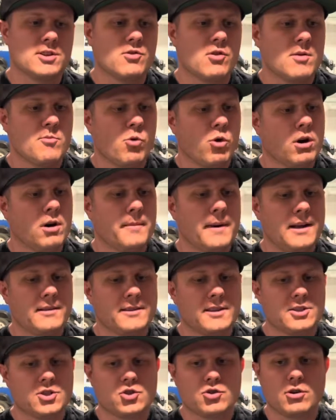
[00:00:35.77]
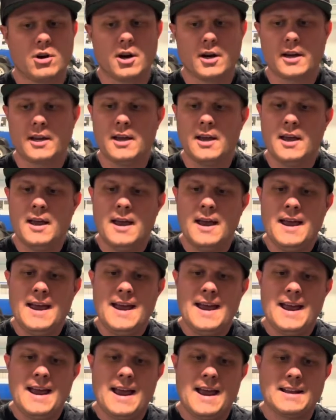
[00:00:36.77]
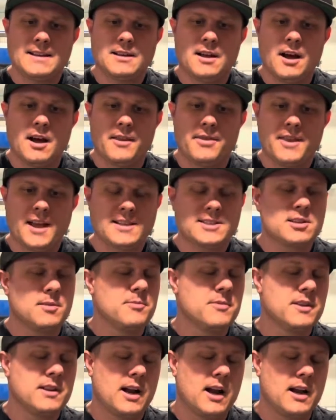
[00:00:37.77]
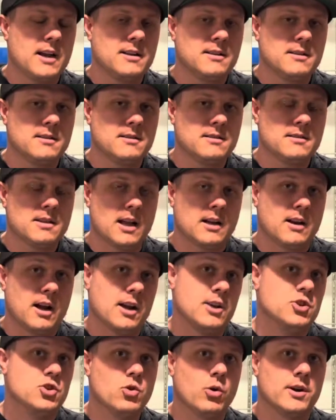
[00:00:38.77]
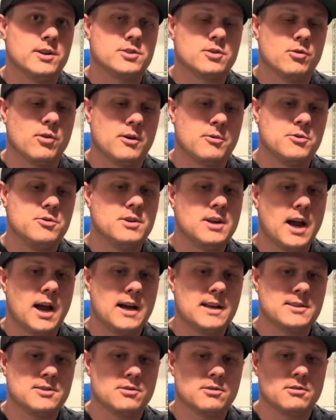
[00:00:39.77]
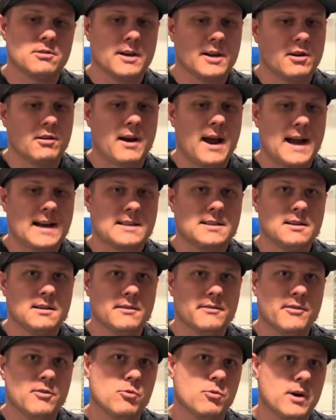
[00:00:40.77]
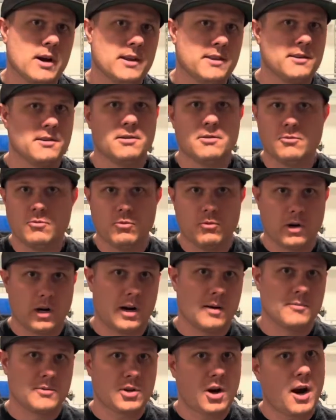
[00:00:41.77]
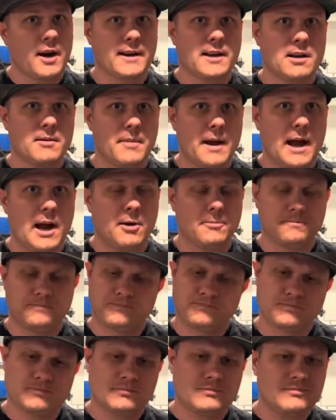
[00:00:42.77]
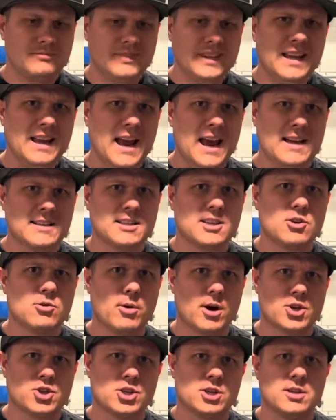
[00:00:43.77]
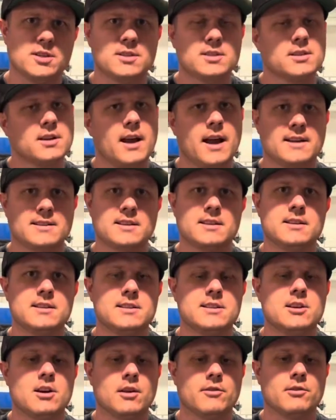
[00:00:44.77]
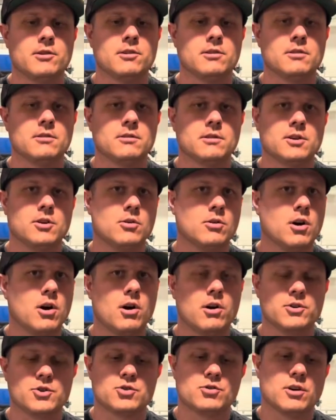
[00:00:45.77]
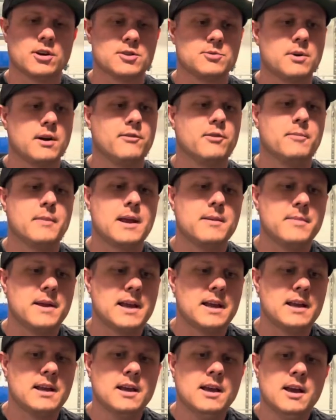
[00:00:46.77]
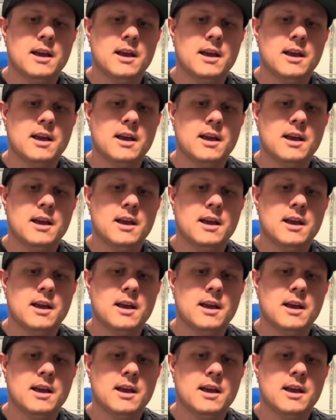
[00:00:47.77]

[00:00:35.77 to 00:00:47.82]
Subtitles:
in knowing more about this truck. And that's something that I enjoy. So like when you guys are interactive with what I'm talking about, asking questions, asking to see other cars, trucks, whatever it may be,